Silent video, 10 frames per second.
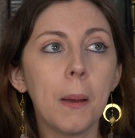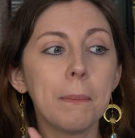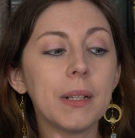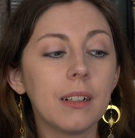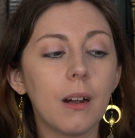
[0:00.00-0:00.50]

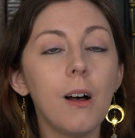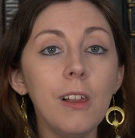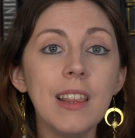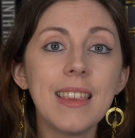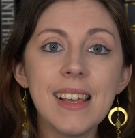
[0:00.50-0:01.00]
but they're all
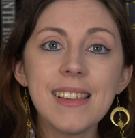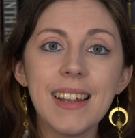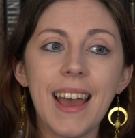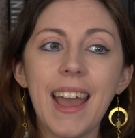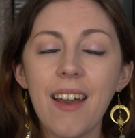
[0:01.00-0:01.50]
in things
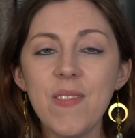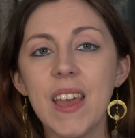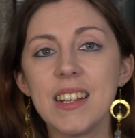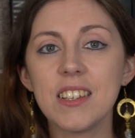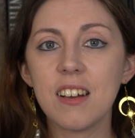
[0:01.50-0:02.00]
that I have
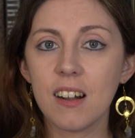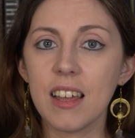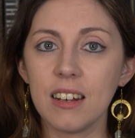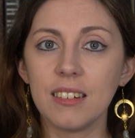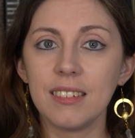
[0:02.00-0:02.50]
not started.